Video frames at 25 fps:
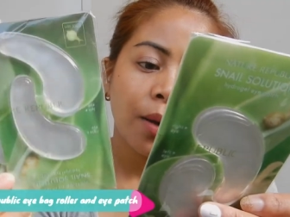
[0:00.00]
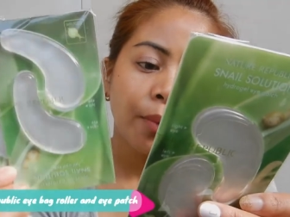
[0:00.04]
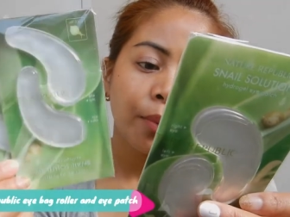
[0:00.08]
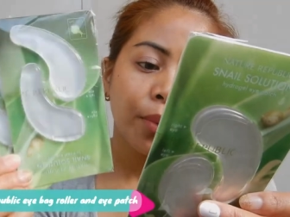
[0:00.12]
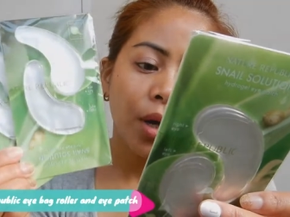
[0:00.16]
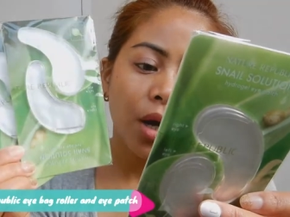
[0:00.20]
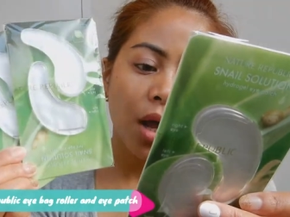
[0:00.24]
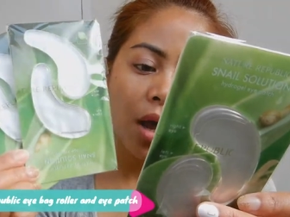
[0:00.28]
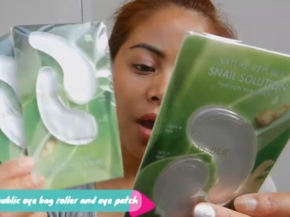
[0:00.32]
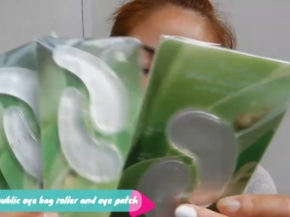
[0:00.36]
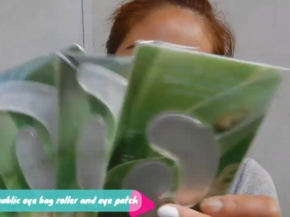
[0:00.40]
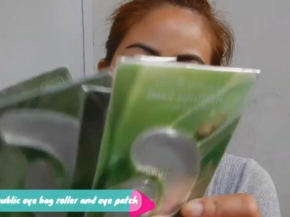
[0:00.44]

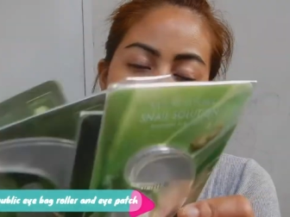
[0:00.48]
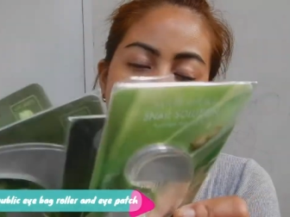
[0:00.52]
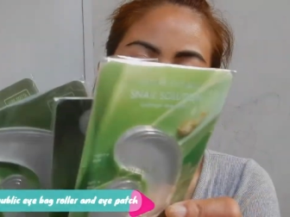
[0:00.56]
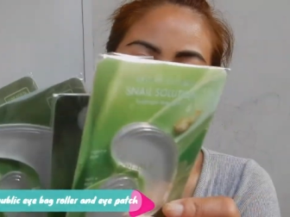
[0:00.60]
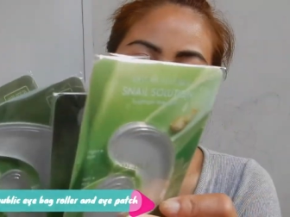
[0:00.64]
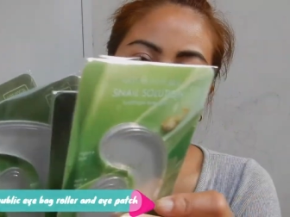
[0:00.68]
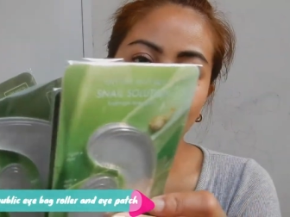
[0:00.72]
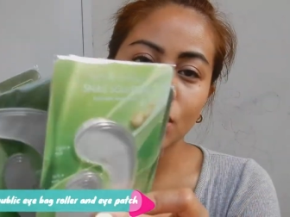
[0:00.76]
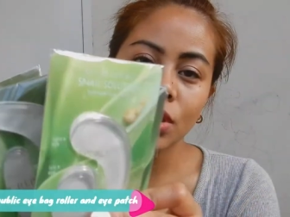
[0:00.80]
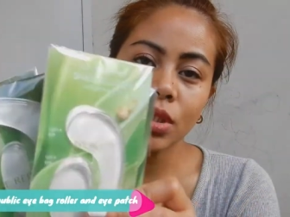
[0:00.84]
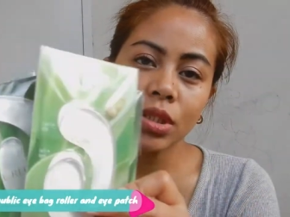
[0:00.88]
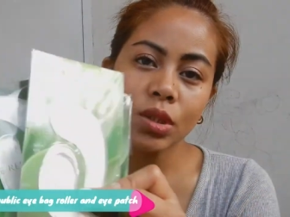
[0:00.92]
But I've
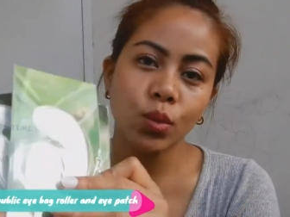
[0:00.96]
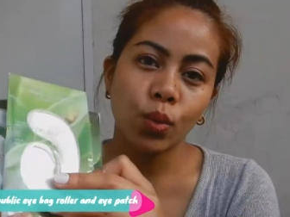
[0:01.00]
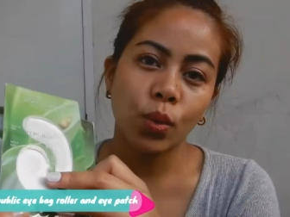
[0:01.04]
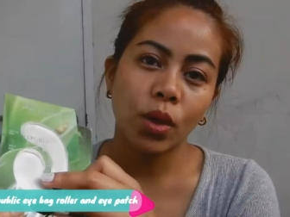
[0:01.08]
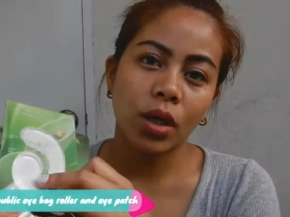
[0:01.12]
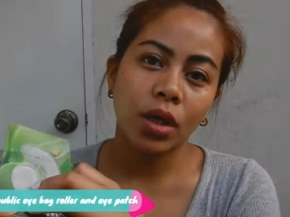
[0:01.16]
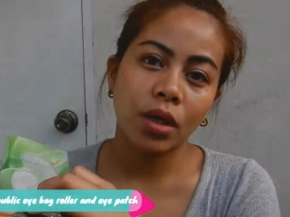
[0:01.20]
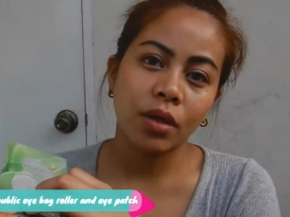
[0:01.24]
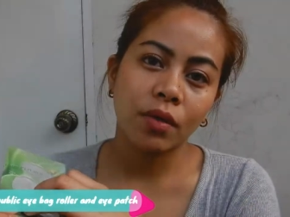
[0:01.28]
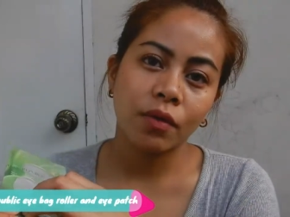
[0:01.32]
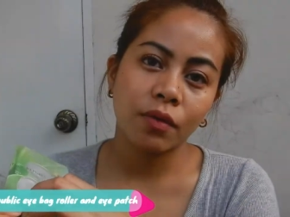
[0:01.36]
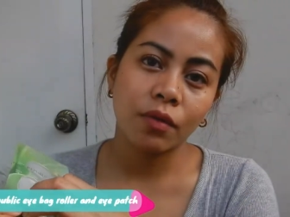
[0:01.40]
used this
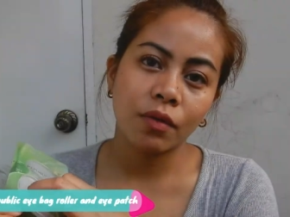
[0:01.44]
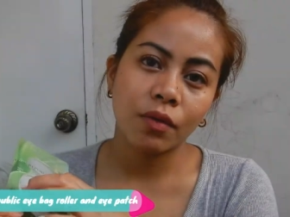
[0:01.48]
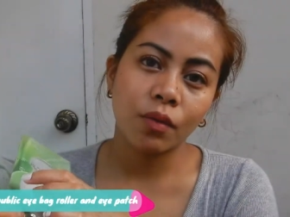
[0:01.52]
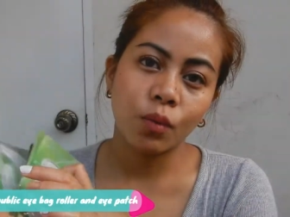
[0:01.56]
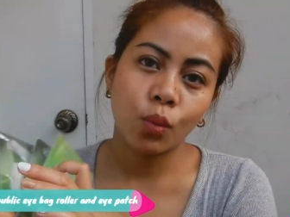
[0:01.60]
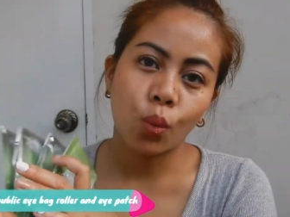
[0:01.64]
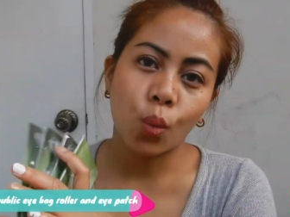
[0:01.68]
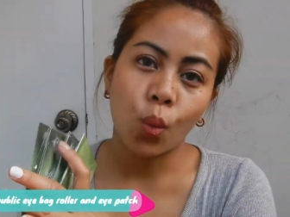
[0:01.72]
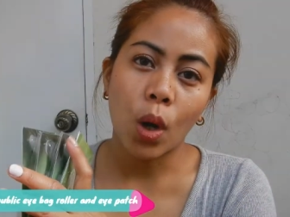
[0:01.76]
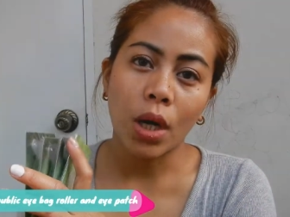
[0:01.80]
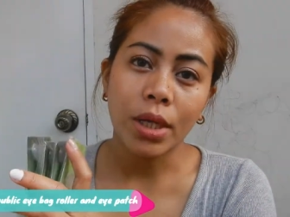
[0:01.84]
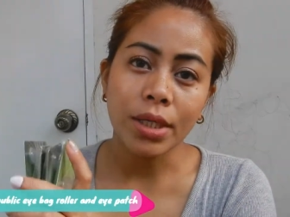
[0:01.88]

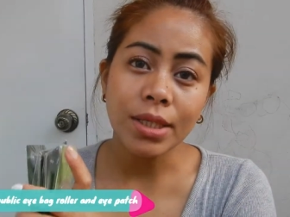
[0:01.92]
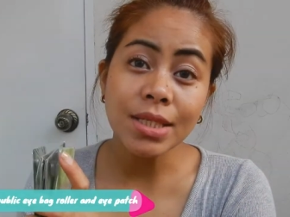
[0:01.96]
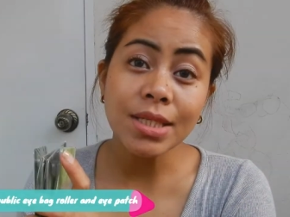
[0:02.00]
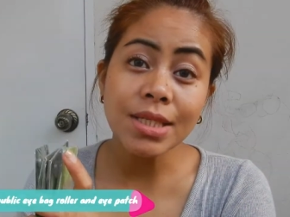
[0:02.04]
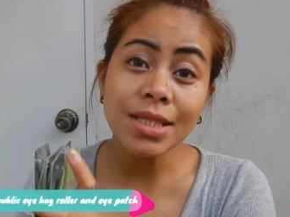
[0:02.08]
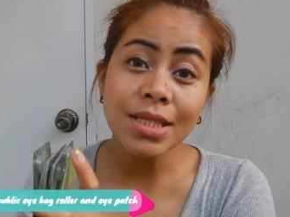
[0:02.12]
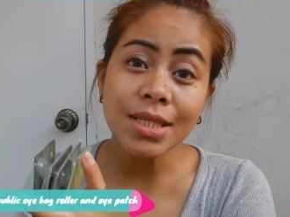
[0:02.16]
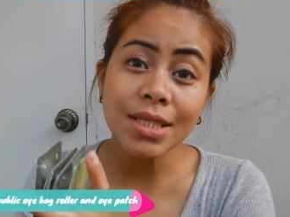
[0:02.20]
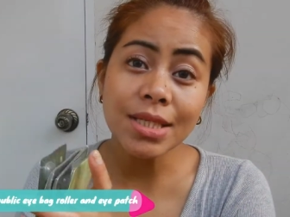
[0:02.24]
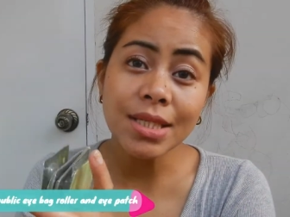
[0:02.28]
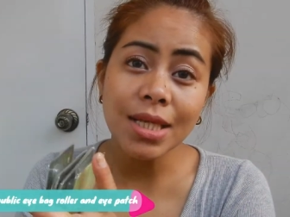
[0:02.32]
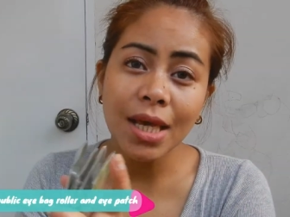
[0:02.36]
one
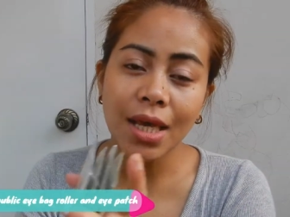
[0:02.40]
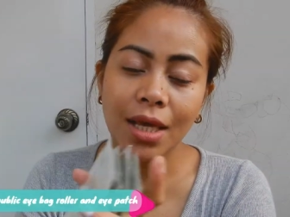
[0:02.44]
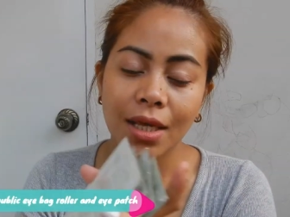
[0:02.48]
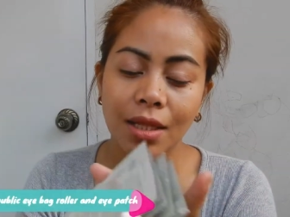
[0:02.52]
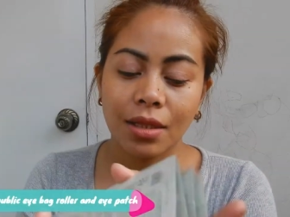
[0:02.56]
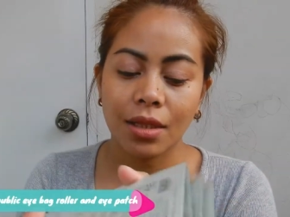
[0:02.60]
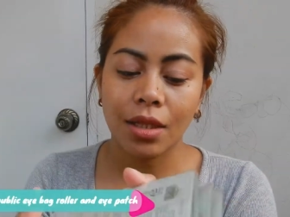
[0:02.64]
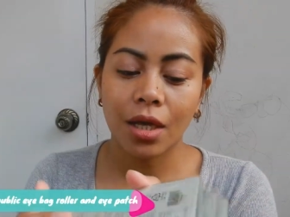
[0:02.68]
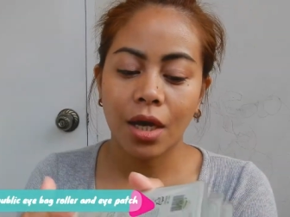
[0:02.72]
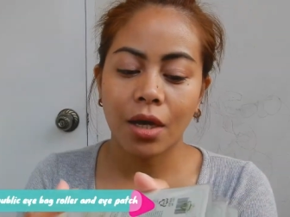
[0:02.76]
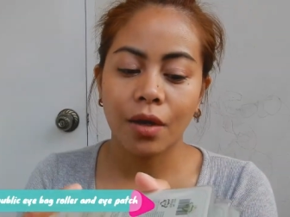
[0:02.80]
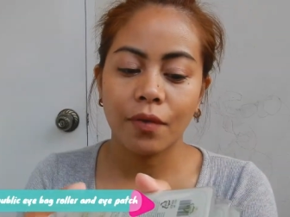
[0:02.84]
once
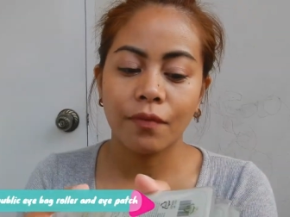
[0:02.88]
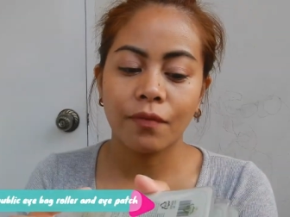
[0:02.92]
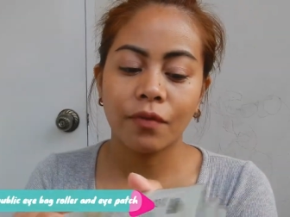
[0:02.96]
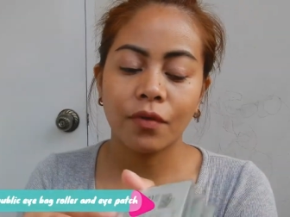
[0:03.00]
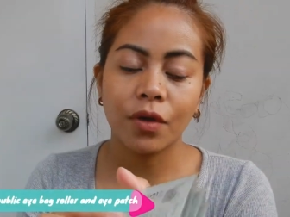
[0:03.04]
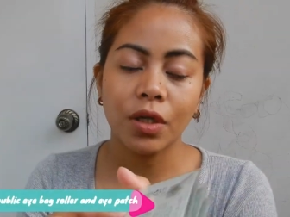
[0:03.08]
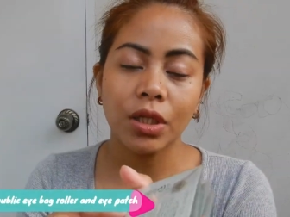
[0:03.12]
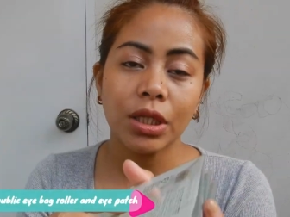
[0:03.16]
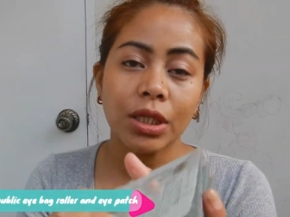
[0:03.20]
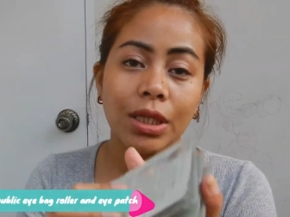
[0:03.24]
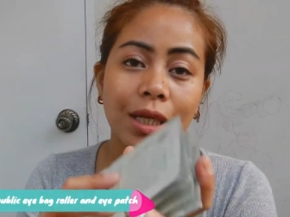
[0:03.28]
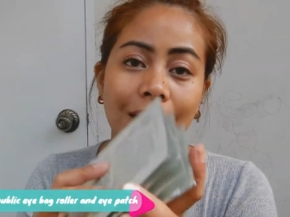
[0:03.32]
and I
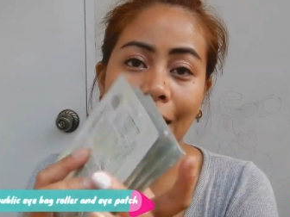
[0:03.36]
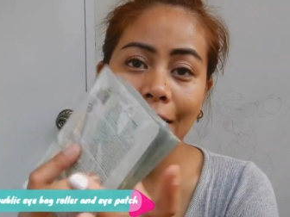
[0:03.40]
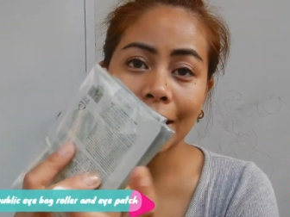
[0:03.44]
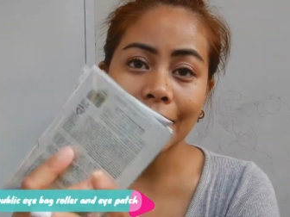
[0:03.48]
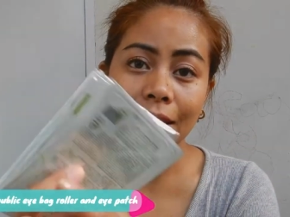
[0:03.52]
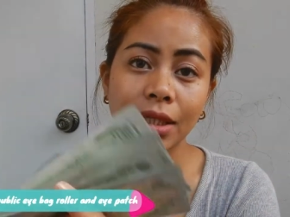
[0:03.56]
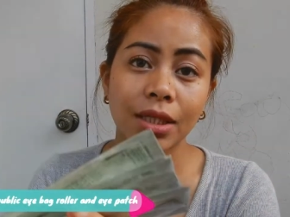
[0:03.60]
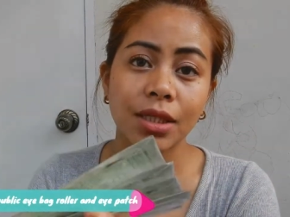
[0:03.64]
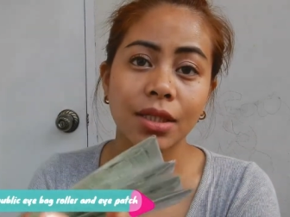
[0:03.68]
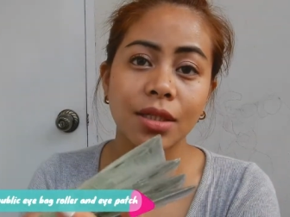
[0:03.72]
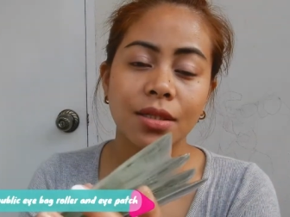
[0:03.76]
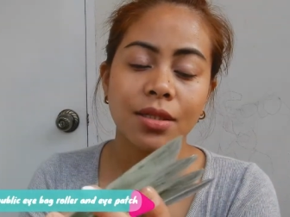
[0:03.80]
really
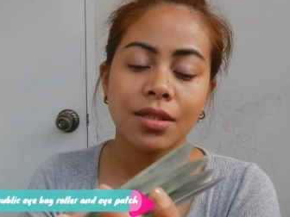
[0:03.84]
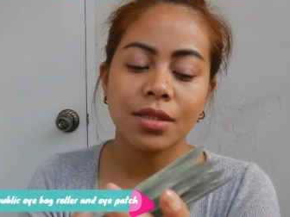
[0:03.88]
like it.